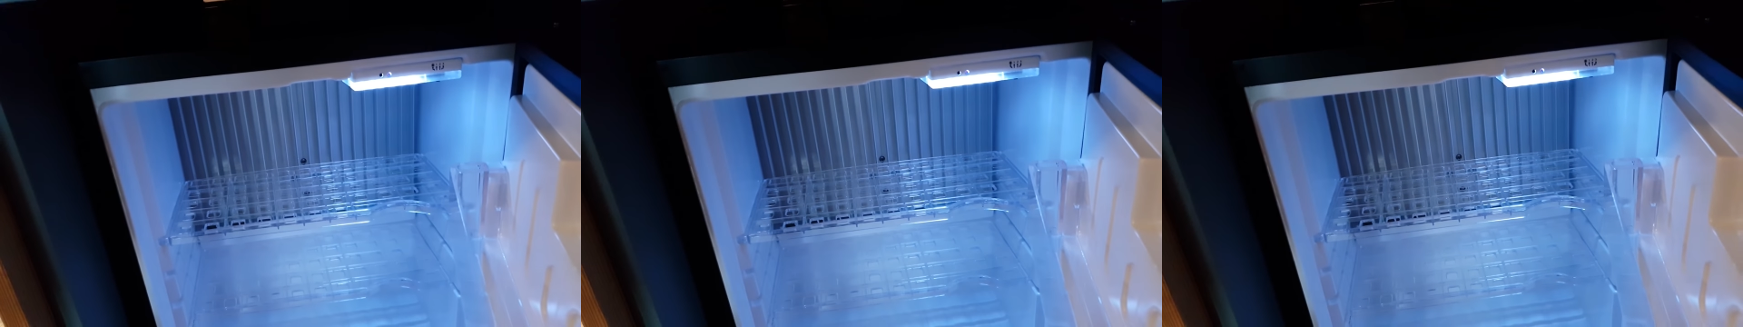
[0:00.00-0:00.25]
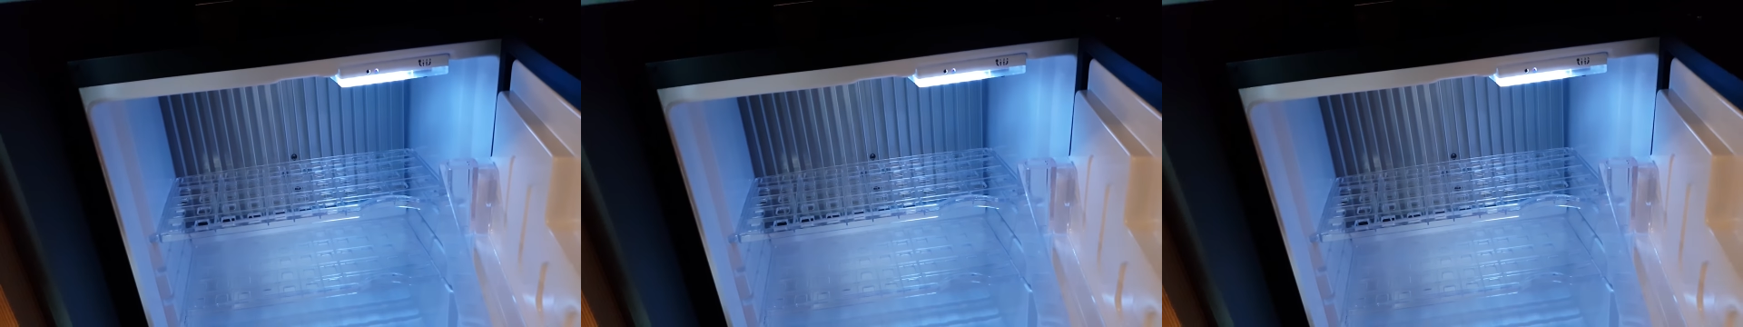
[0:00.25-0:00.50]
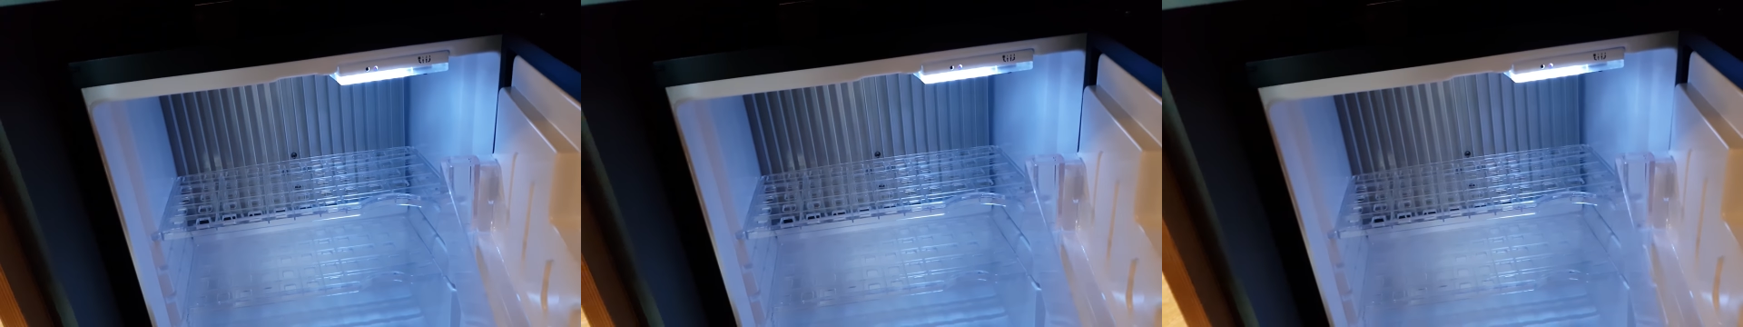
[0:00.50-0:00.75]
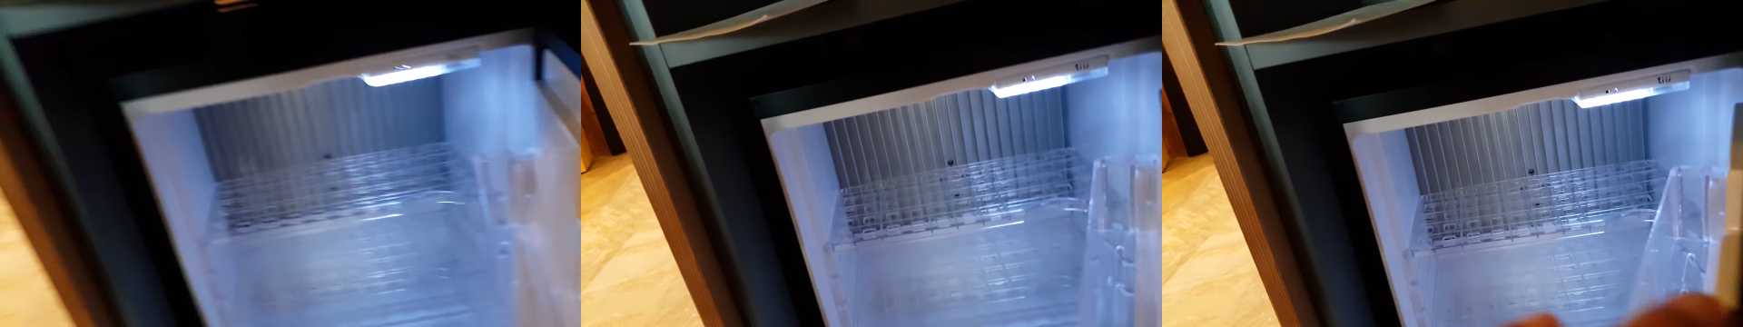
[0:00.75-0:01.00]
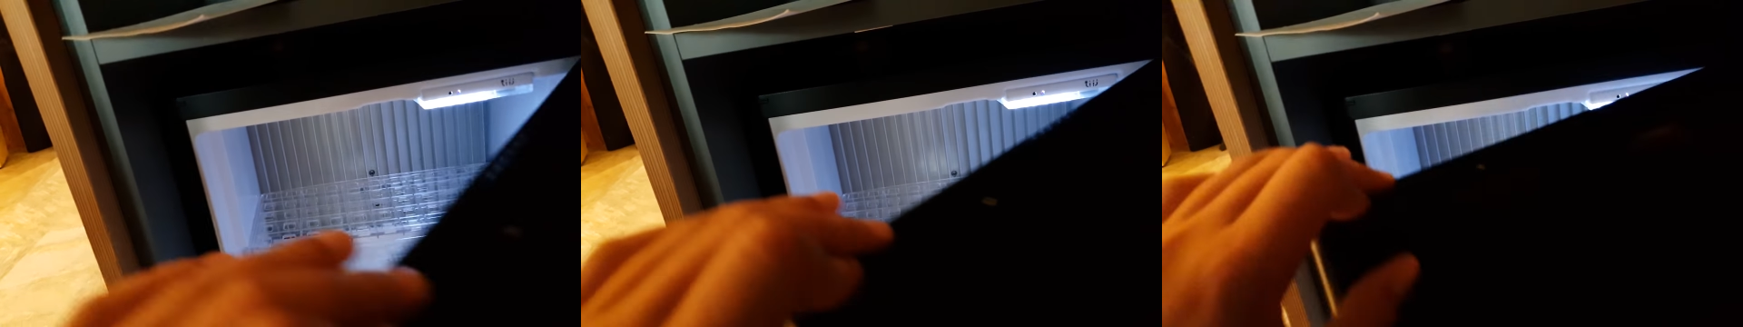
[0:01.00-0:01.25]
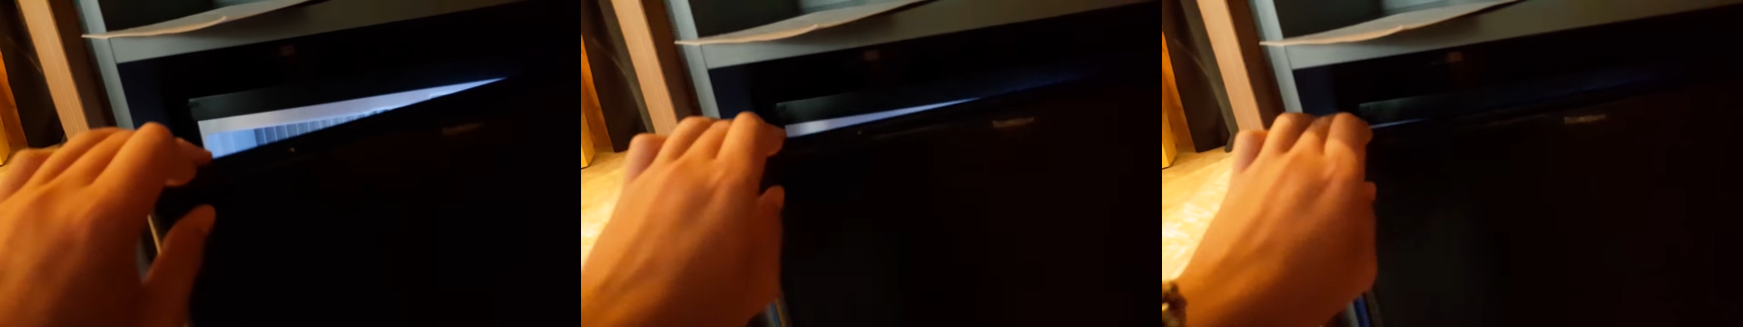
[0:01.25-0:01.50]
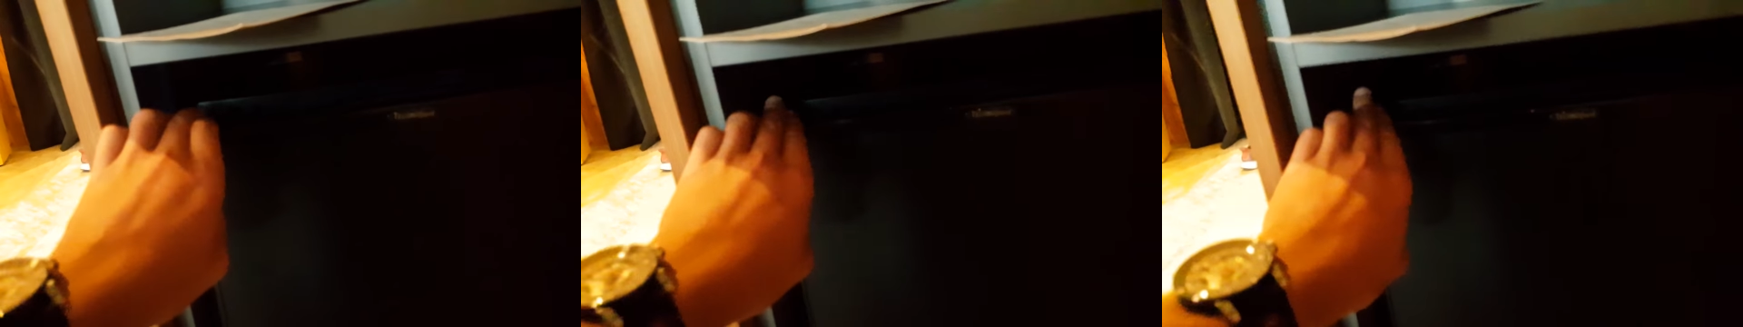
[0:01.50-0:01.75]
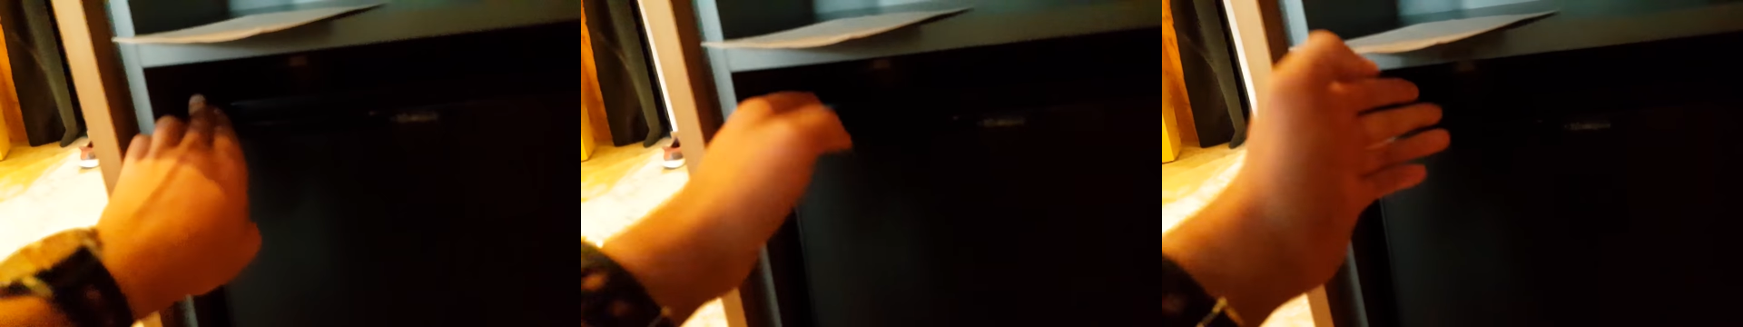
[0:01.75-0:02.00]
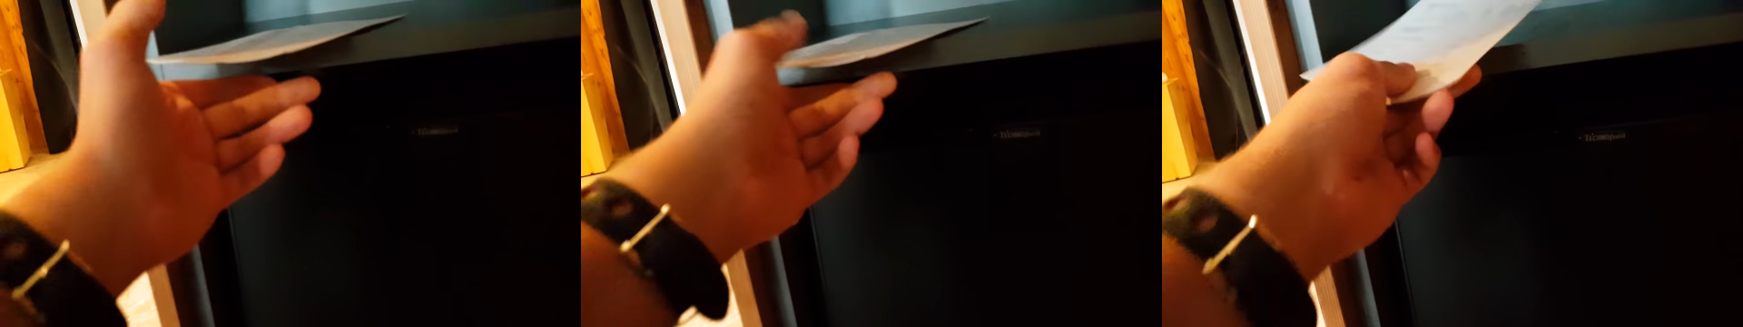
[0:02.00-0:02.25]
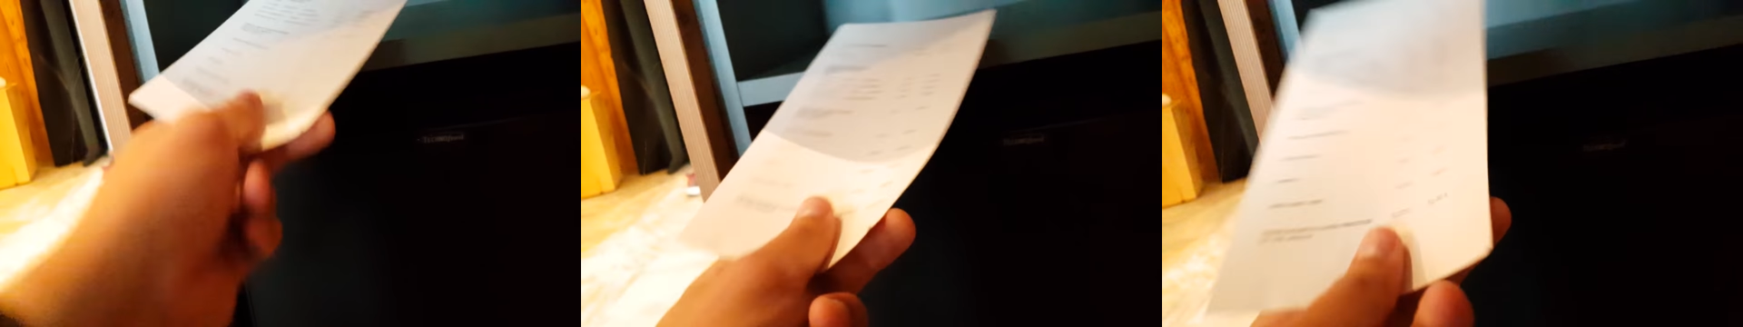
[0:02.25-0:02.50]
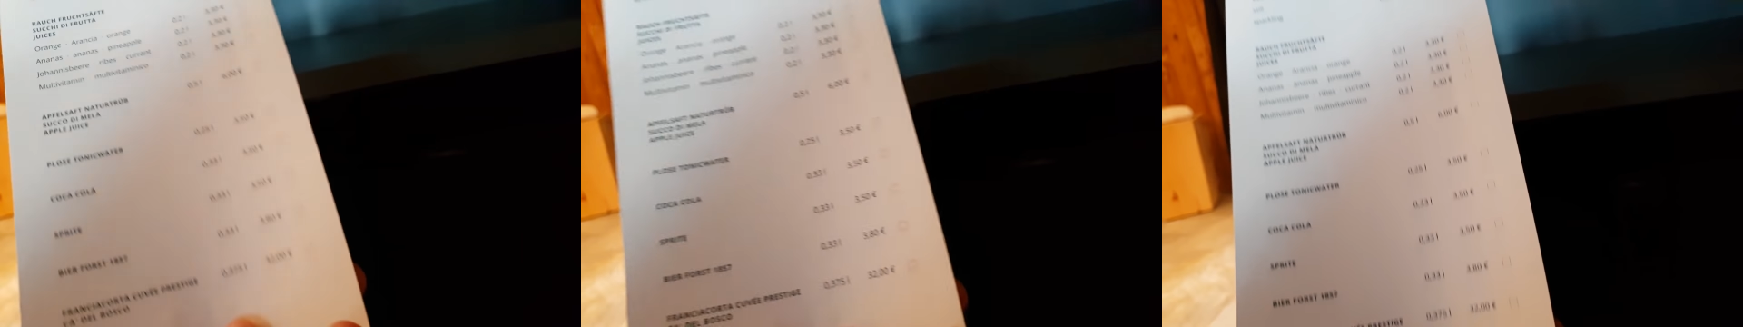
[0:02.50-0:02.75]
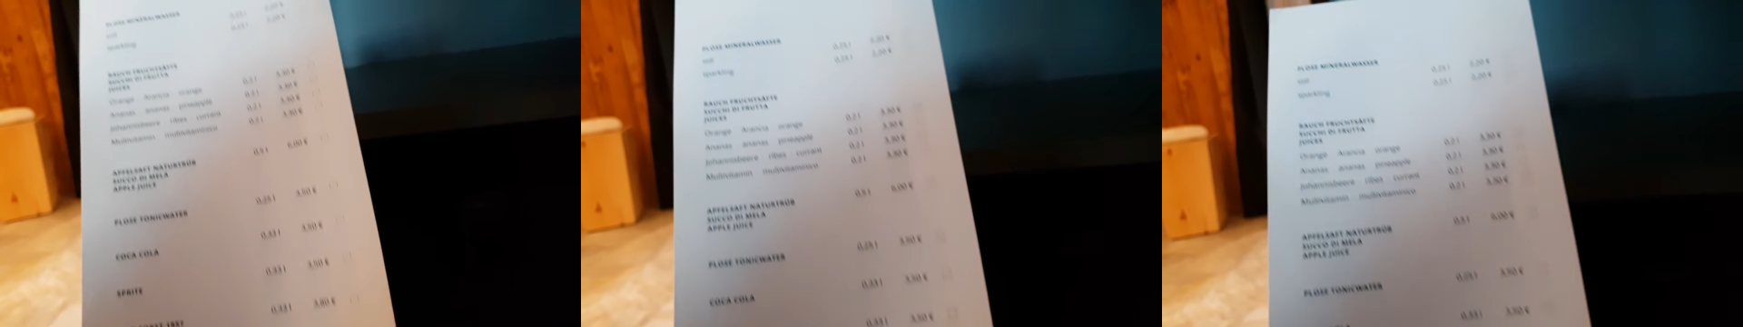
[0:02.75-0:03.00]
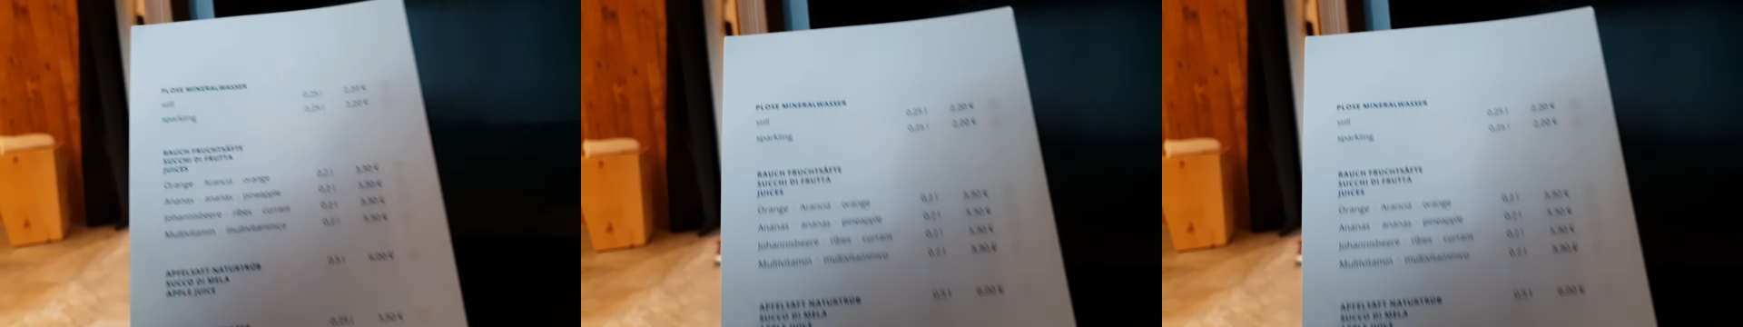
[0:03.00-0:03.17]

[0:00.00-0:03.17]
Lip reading: Nobody's mouth can be seen.